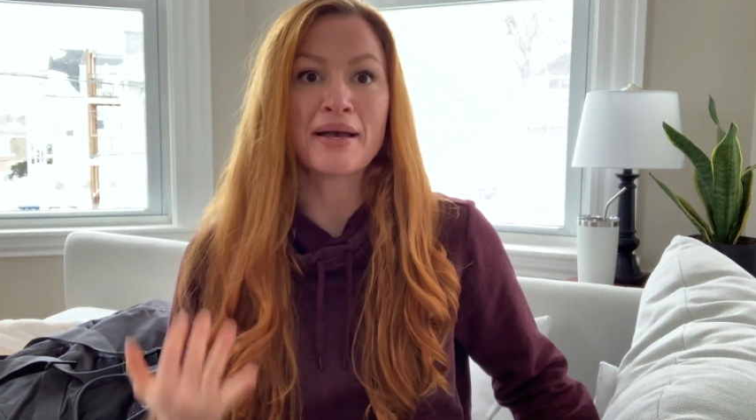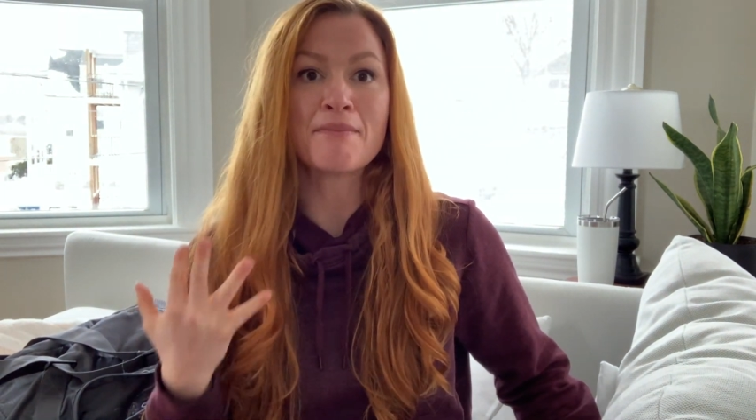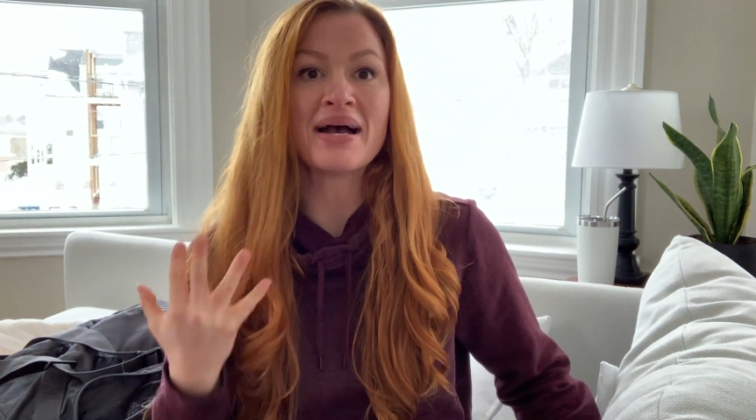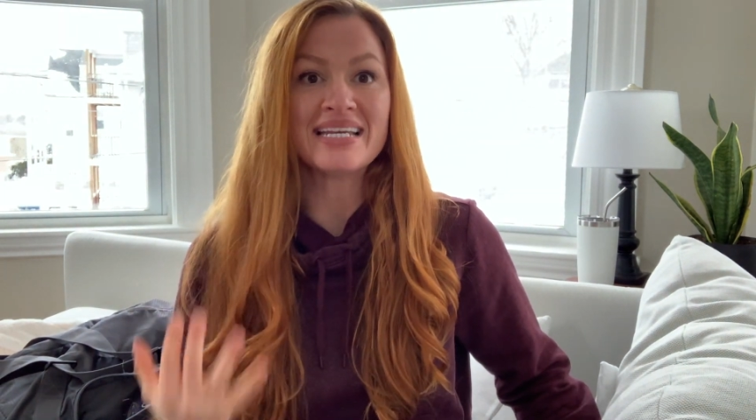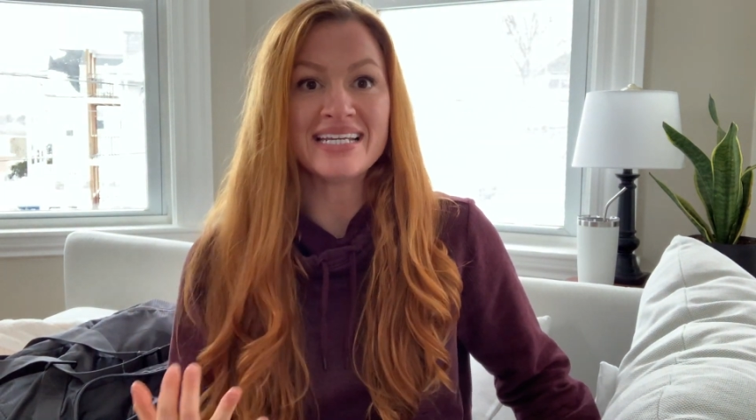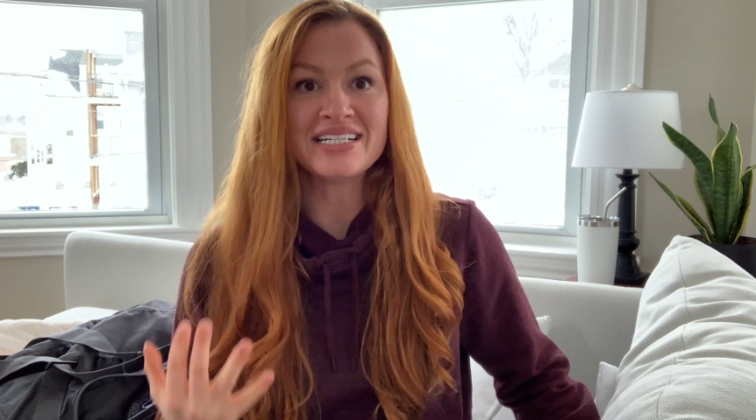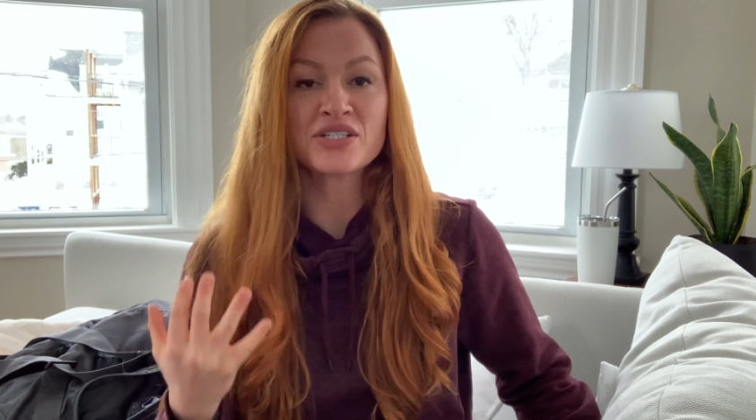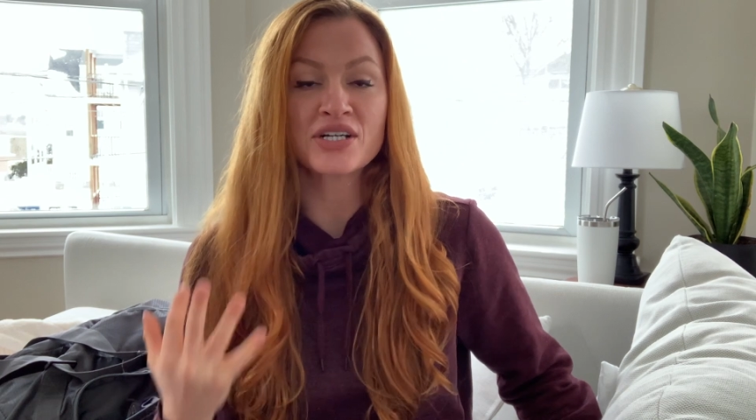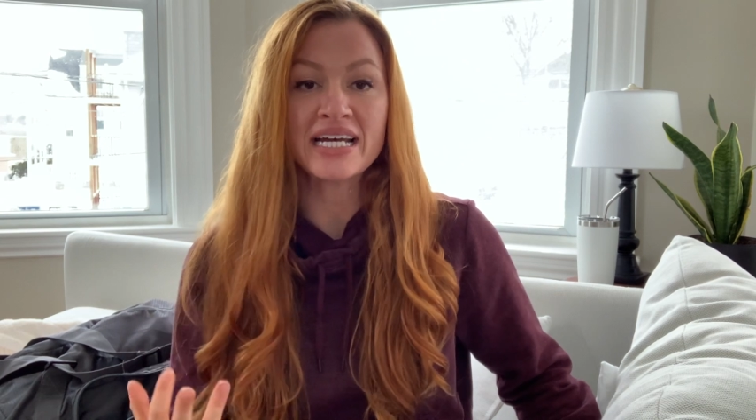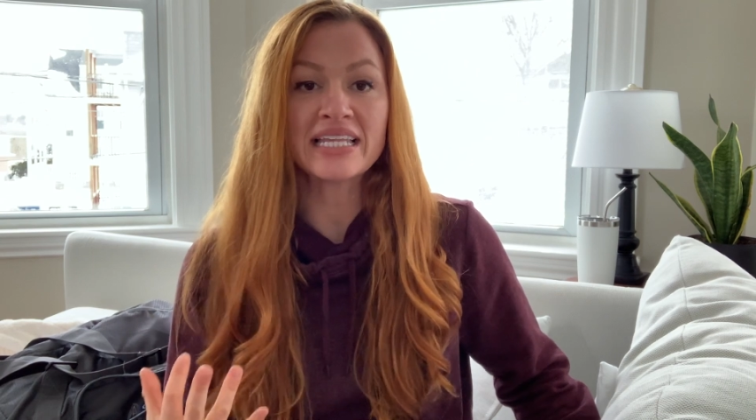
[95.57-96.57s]
my knees are
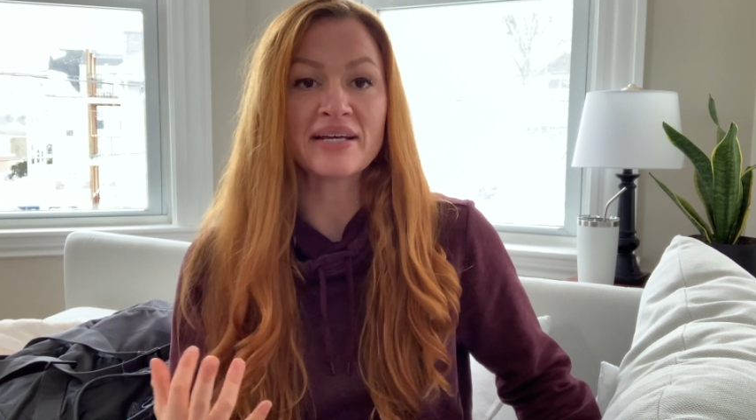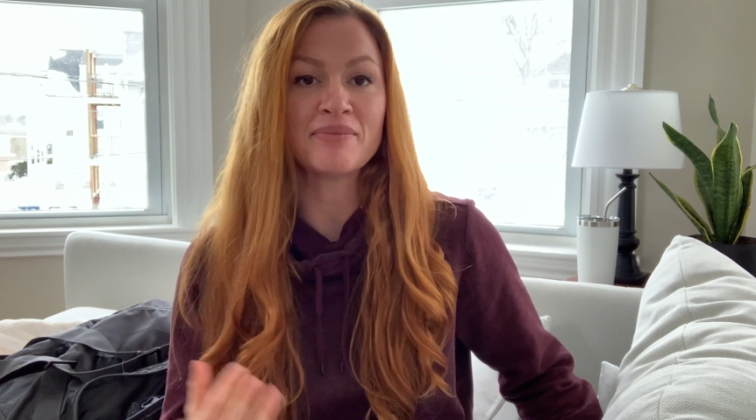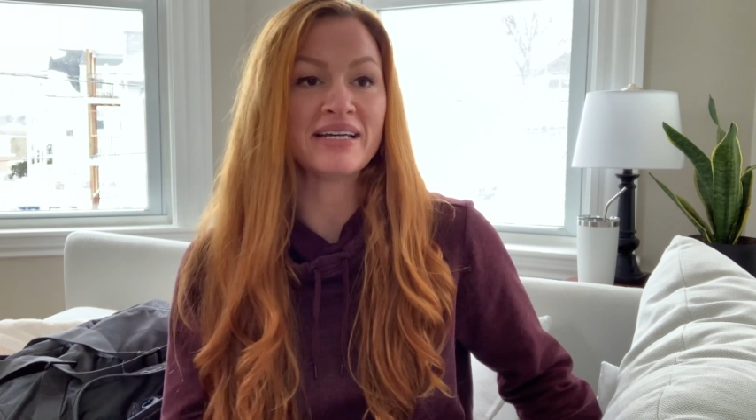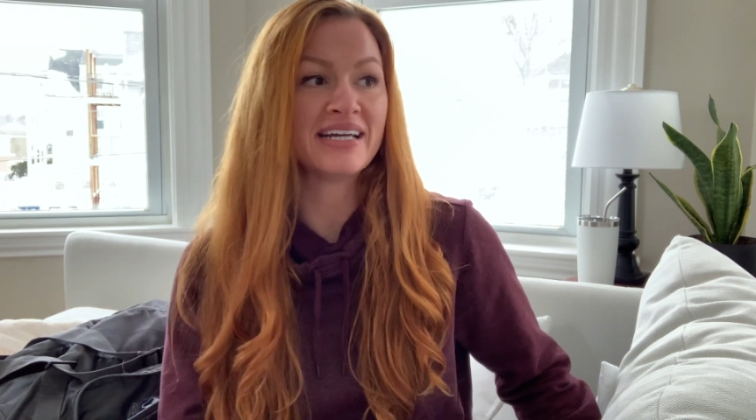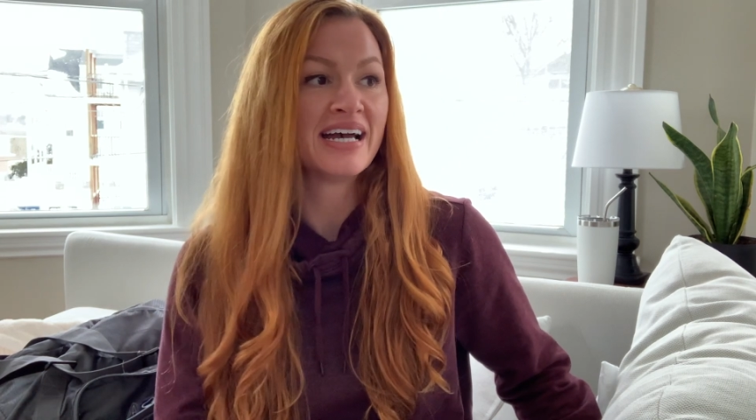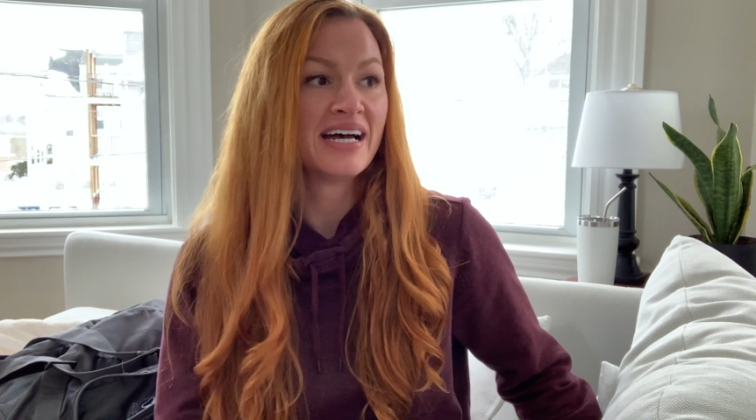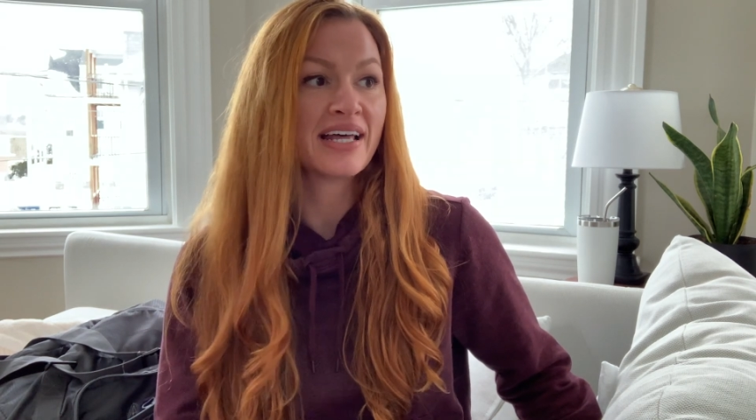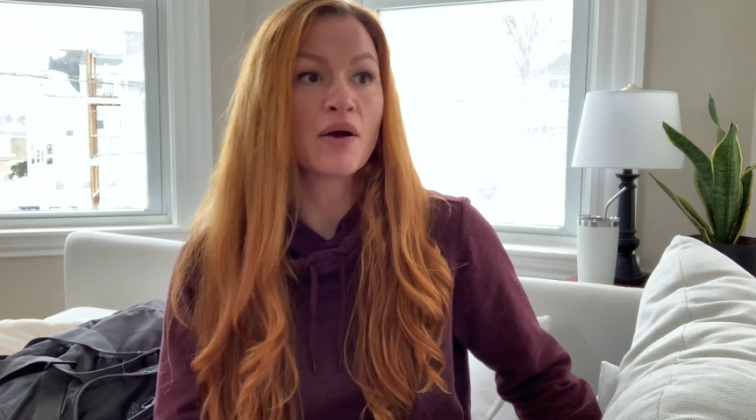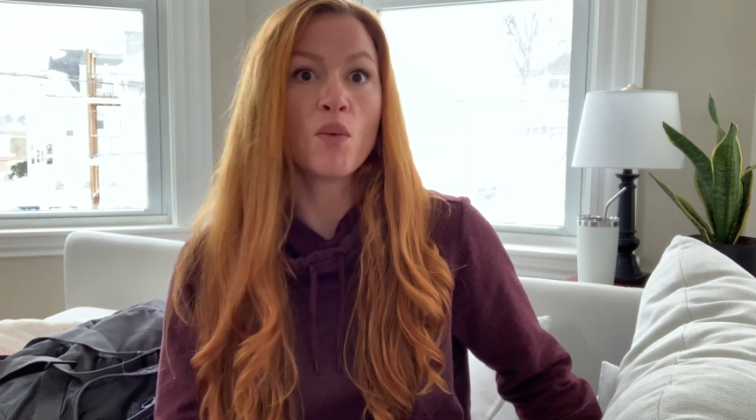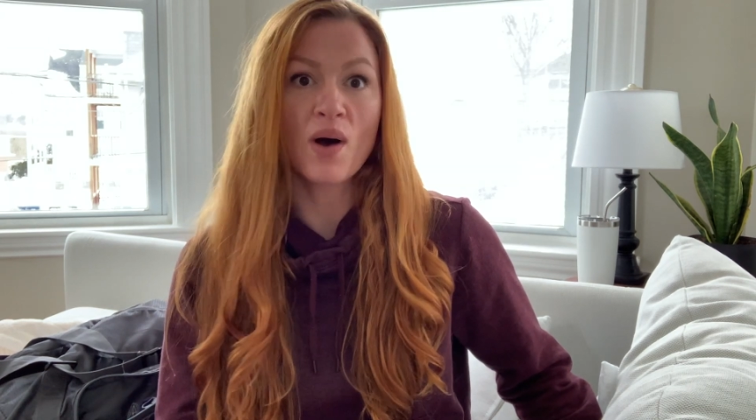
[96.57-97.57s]
killing me.
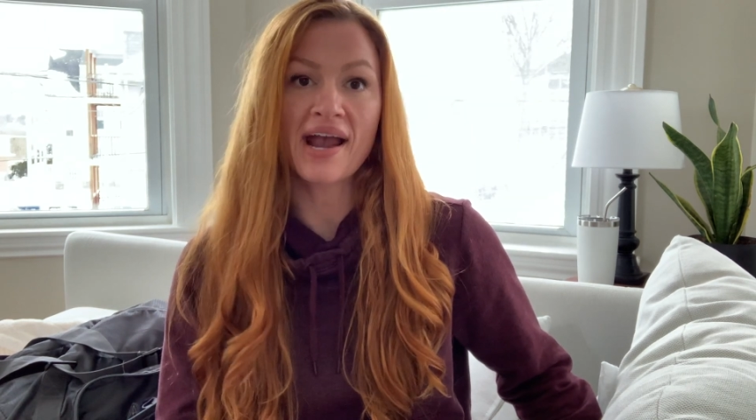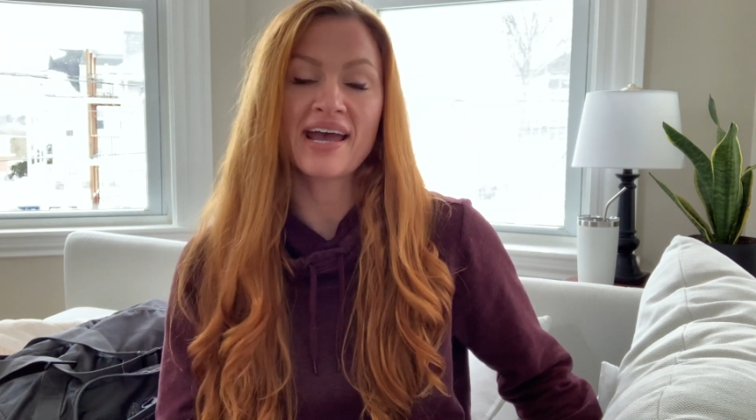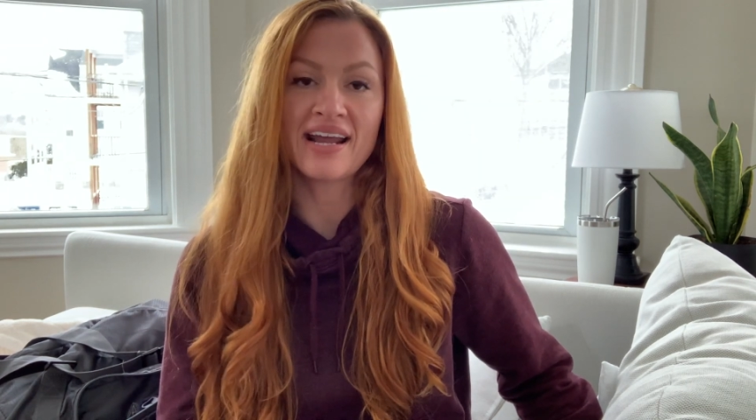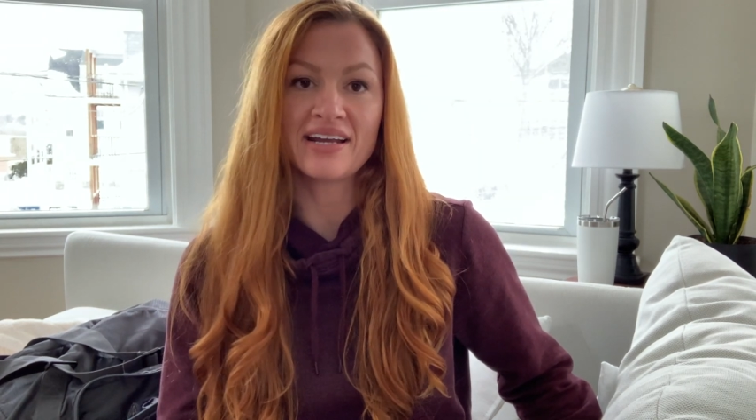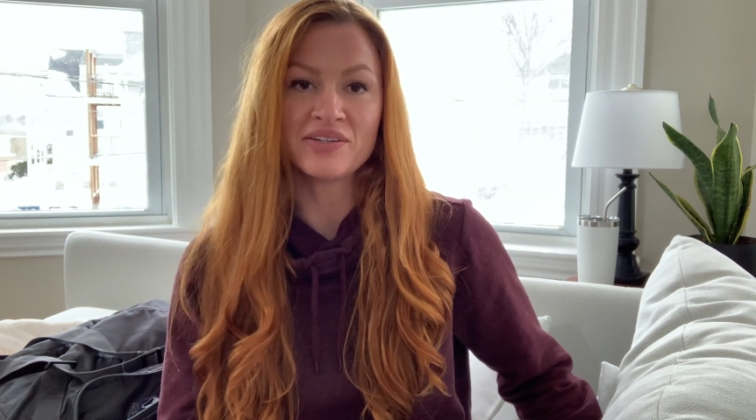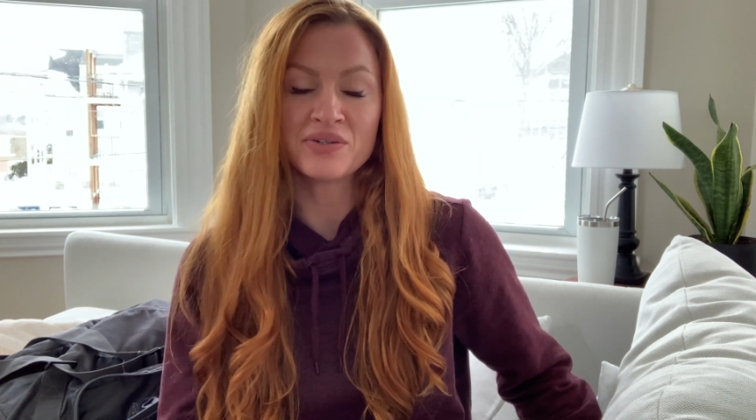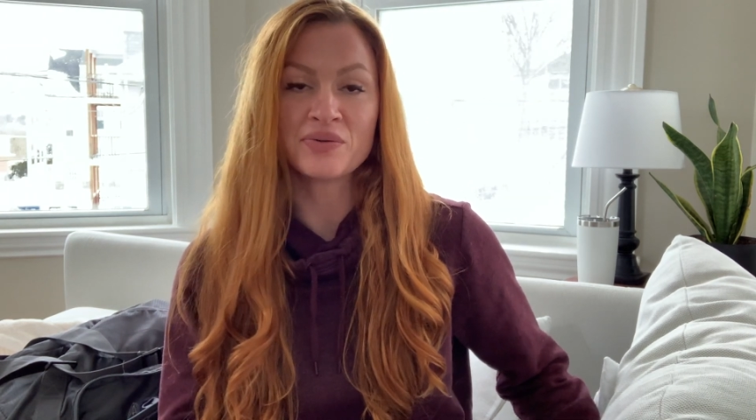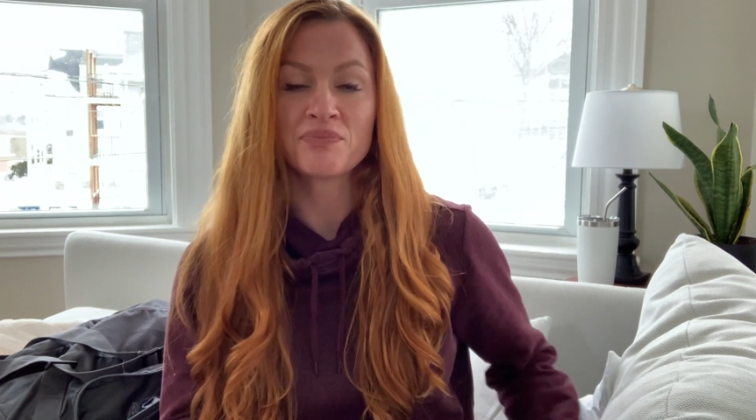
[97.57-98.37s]
What can I do?